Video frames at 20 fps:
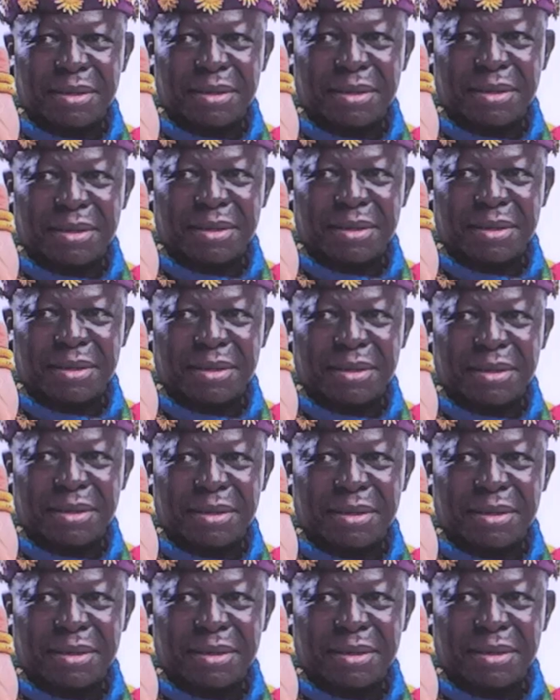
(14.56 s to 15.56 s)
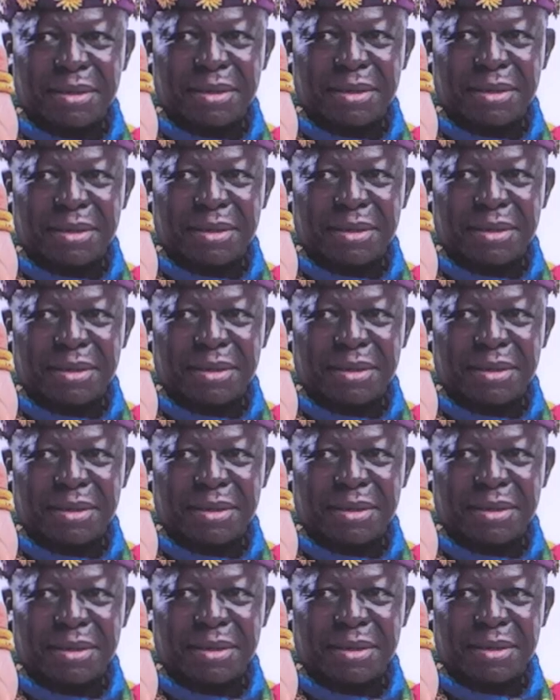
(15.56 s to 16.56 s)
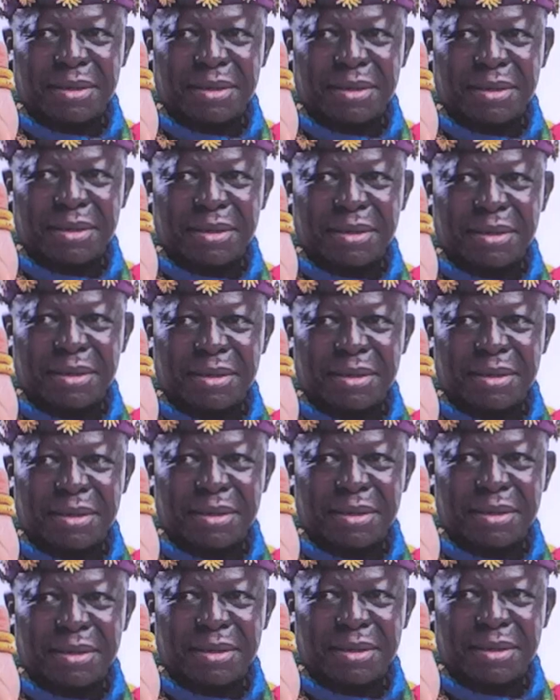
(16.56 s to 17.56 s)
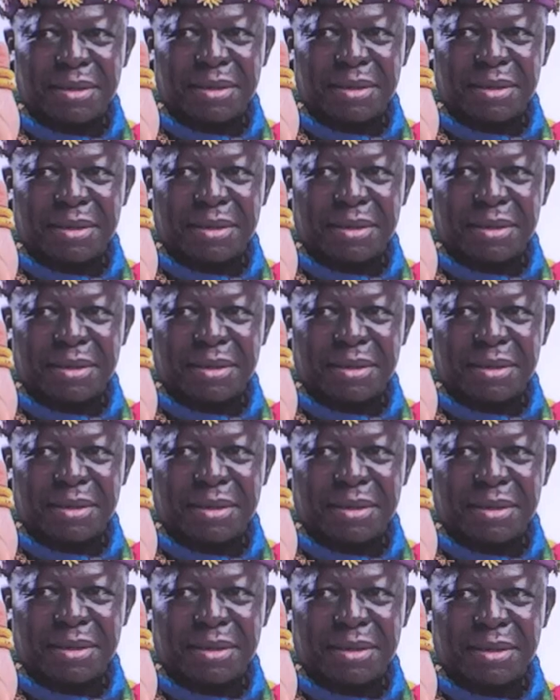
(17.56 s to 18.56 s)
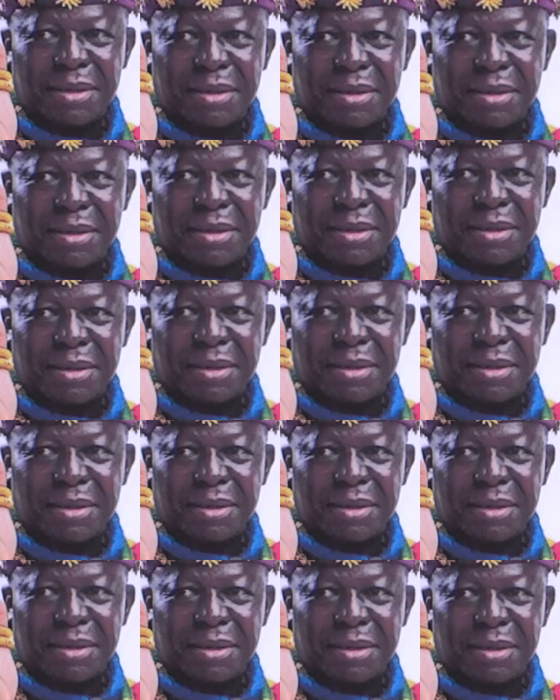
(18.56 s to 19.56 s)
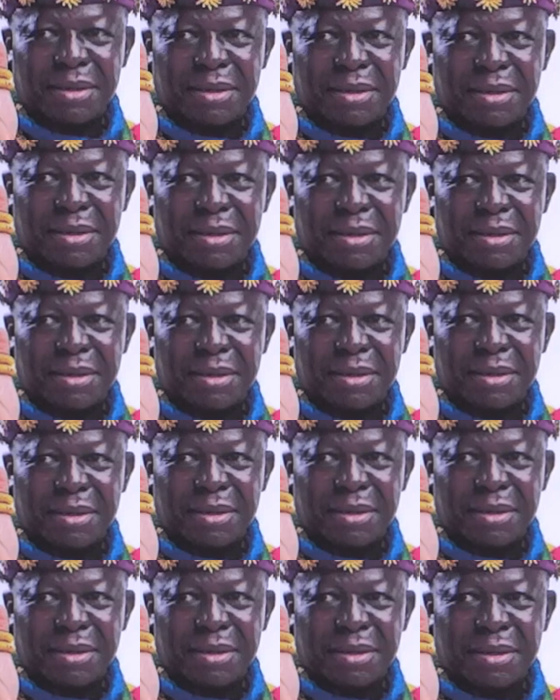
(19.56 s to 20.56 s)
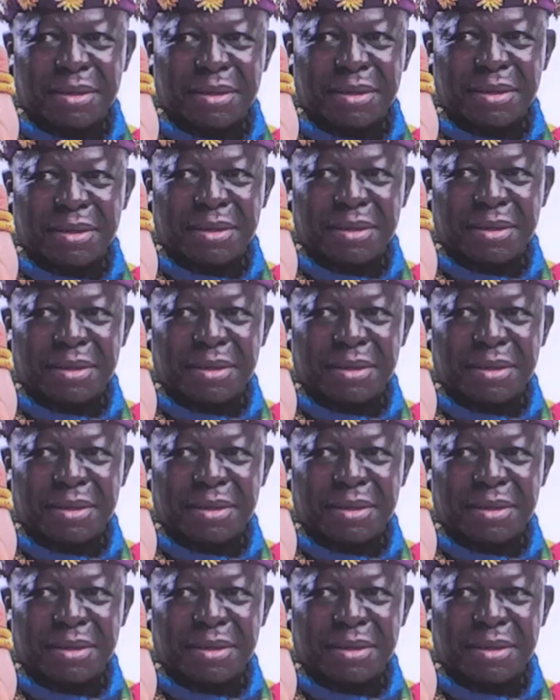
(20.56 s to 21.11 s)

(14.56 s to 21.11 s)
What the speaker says: The person shown says nothing.